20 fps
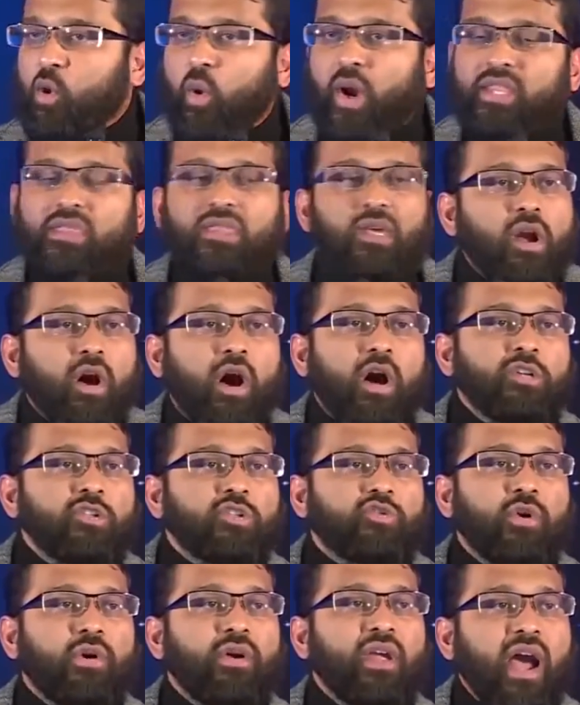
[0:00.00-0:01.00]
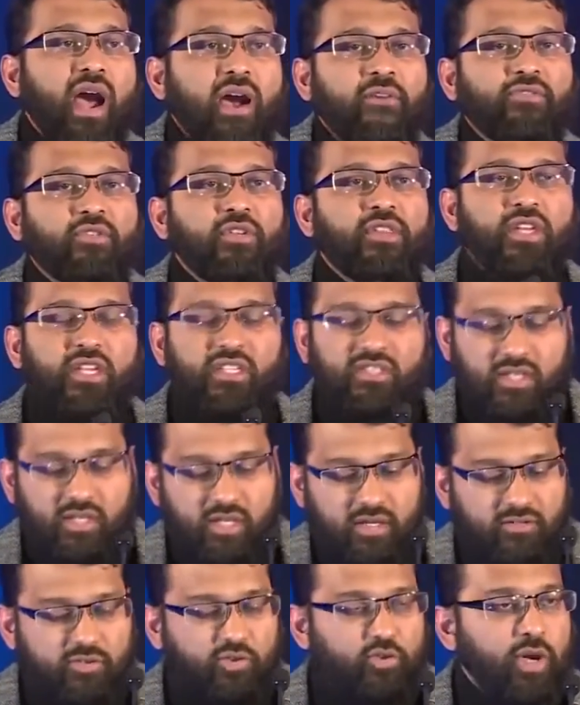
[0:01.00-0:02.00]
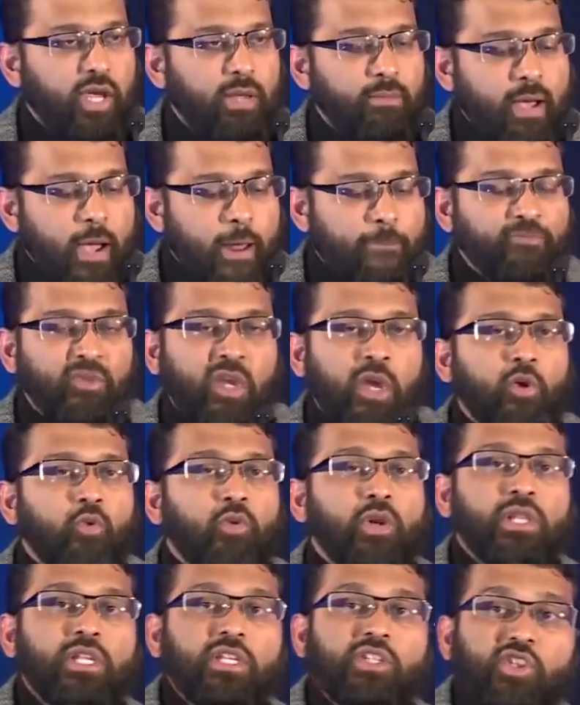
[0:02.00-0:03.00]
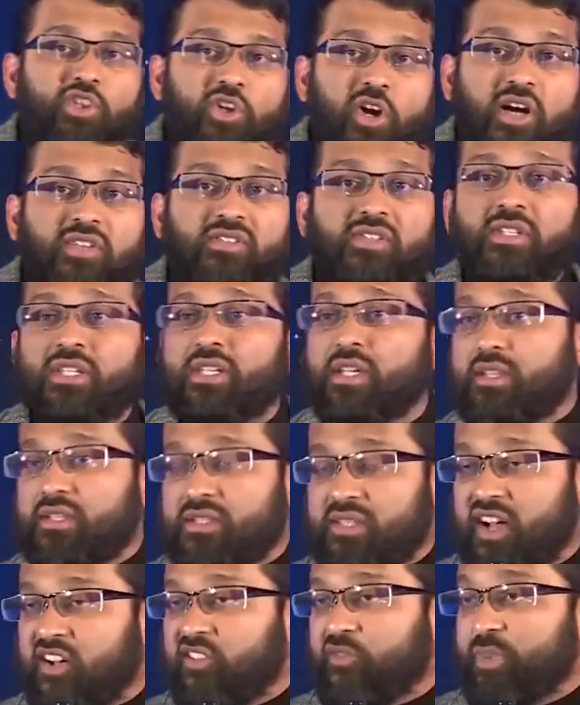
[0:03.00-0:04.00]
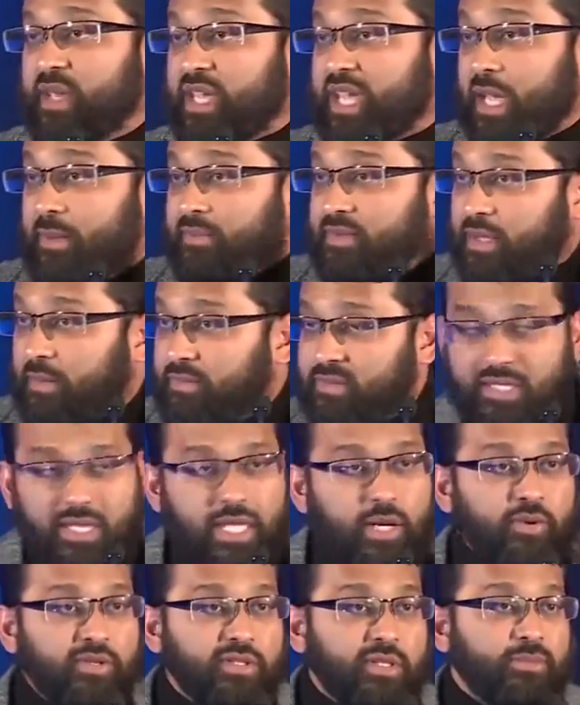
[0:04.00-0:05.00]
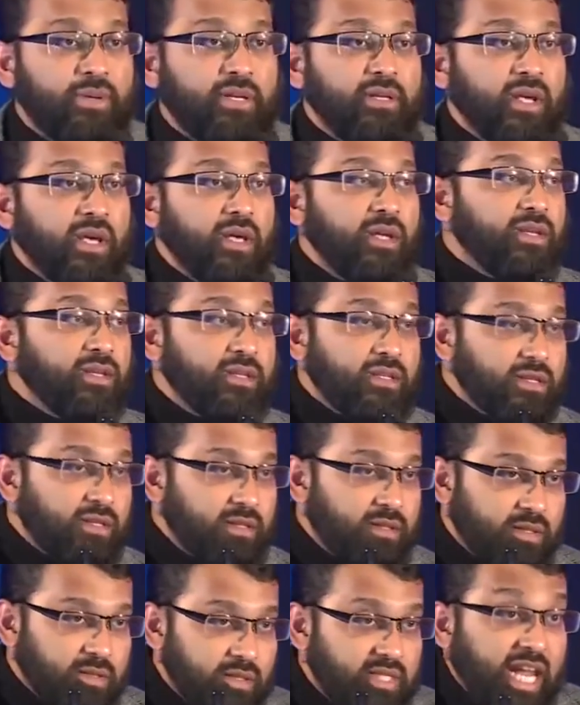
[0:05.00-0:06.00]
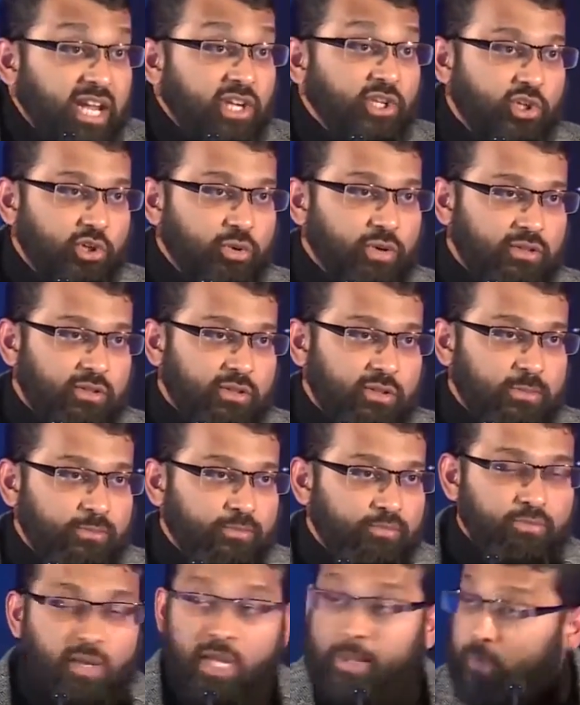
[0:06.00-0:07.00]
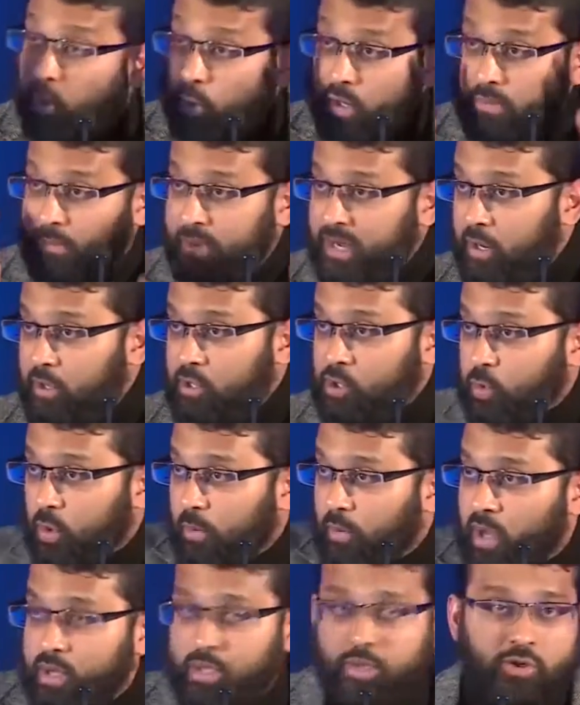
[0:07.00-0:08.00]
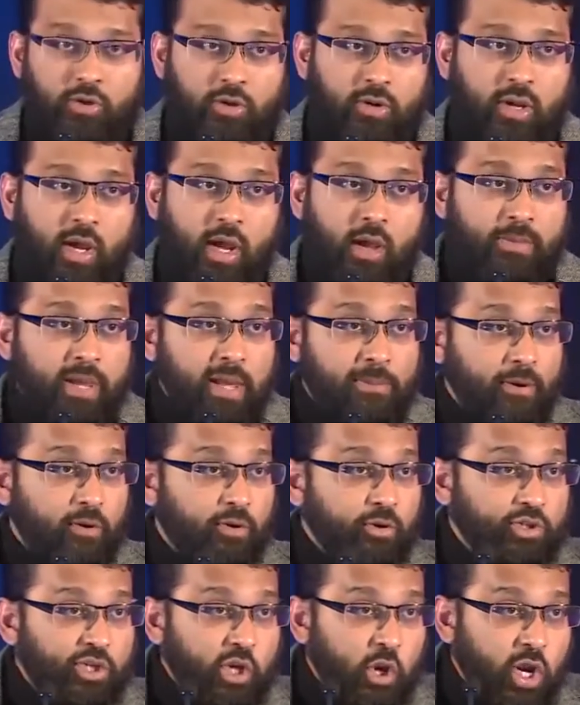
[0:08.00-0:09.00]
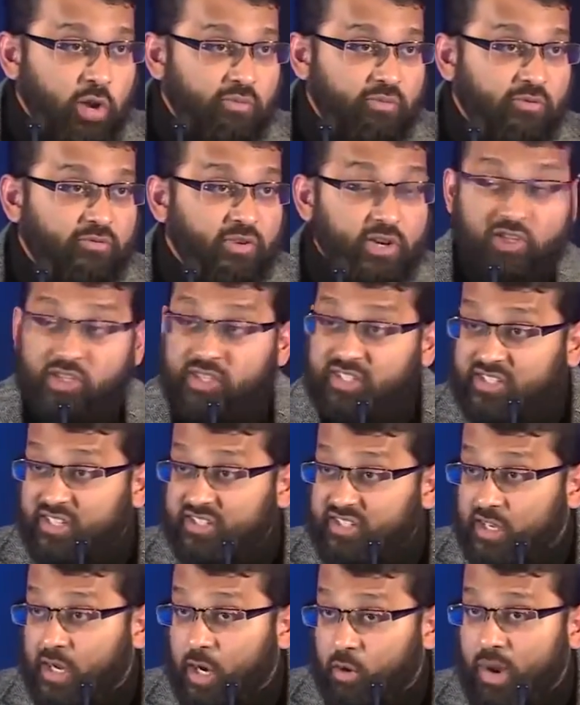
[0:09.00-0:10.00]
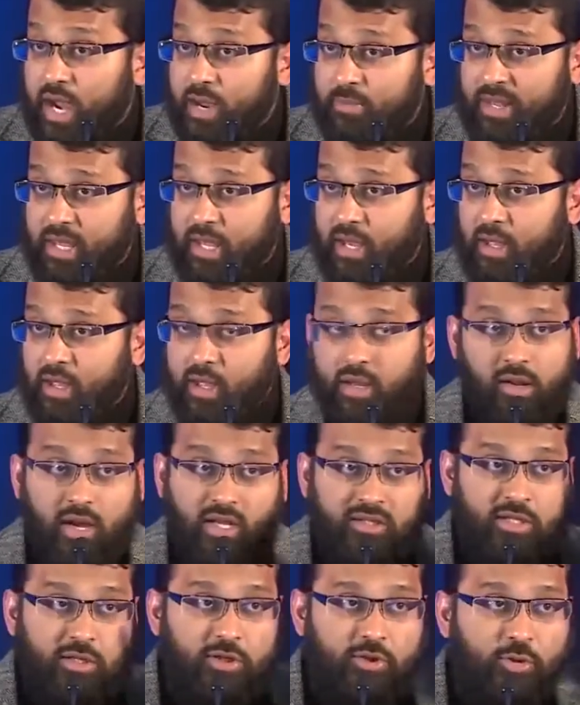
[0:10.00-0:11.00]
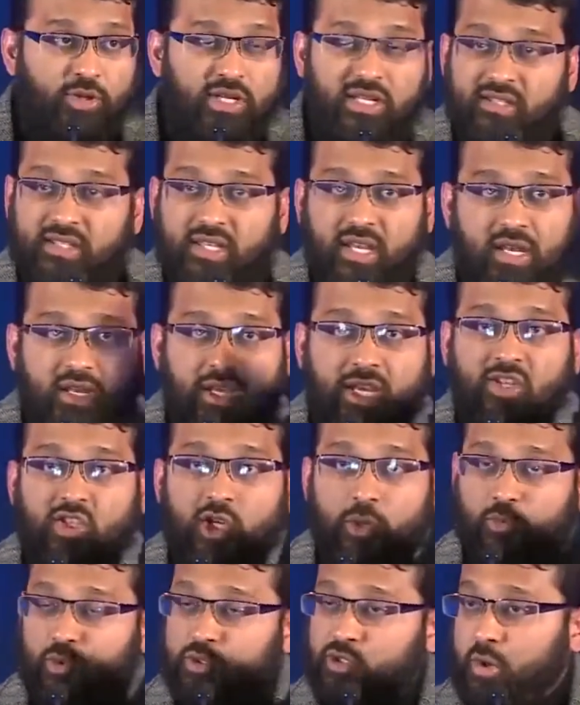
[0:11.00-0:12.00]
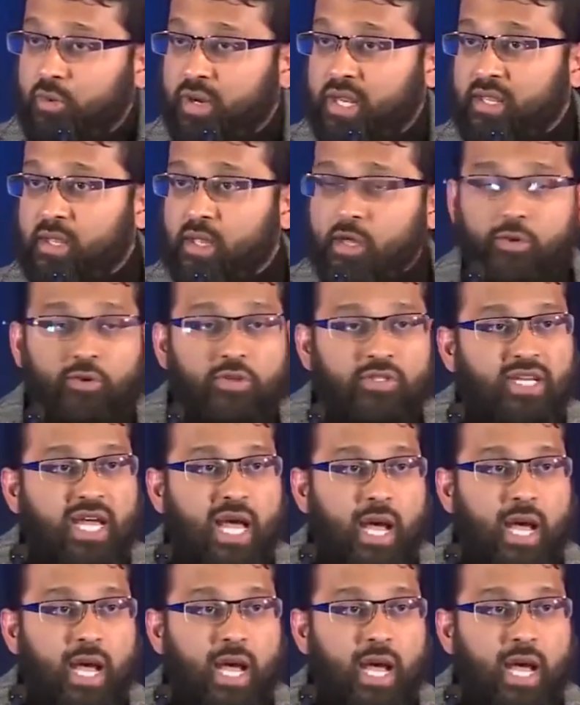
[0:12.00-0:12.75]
Quite the contrary, after the incident of Juhayman, religiosity itself became something that was a bit dangerous. People with beards were monitored. People who showed up for Fajr. This is in Arabia, not in Tunisia and Egypt, which already used